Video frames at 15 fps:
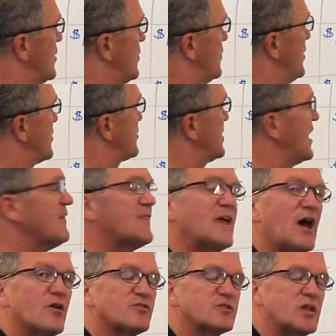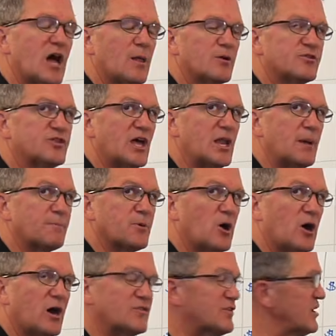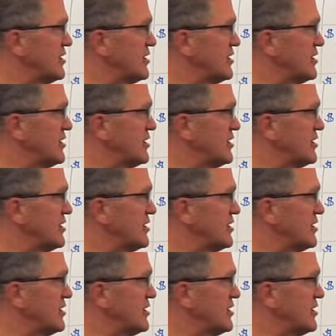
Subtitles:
this $10,000 setup cost